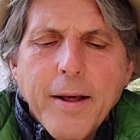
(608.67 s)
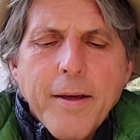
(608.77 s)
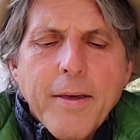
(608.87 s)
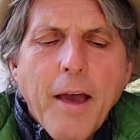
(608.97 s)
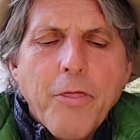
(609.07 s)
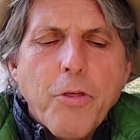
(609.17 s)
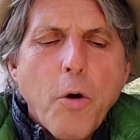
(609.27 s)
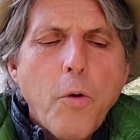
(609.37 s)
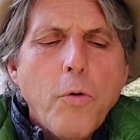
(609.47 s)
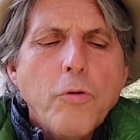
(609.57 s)
yet
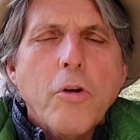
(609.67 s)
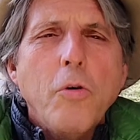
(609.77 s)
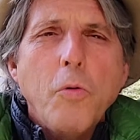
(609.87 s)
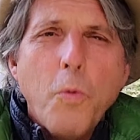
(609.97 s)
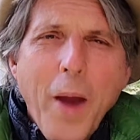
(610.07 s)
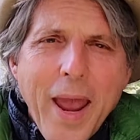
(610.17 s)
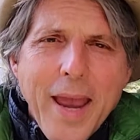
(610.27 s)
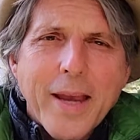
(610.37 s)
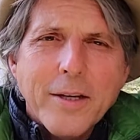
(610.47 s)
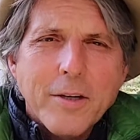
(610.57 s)
those who
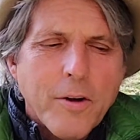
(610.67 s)
wait